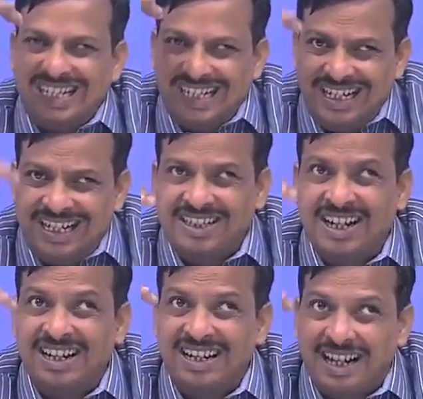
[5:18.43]
Each
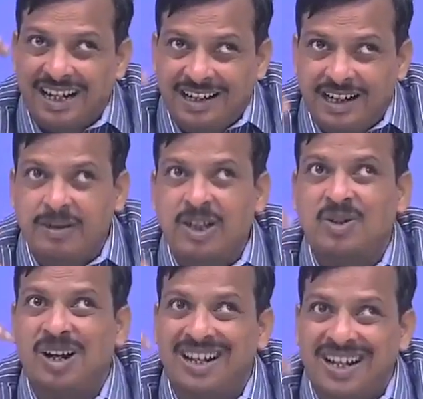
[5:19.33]
and
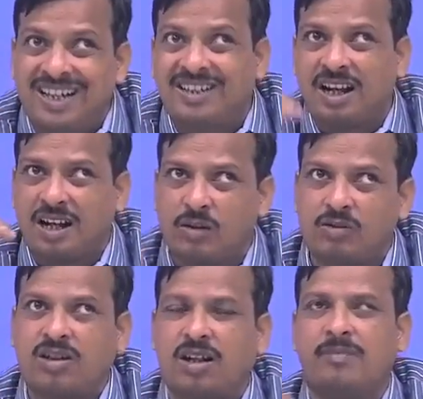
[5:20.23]
individual lecture
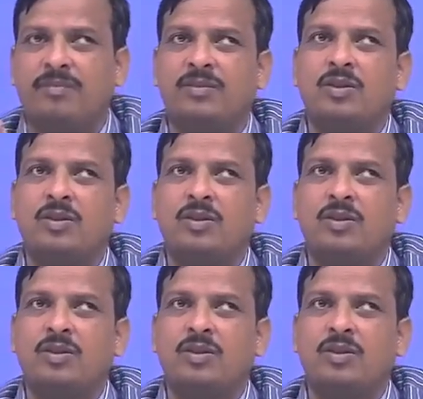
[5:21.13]
outcome.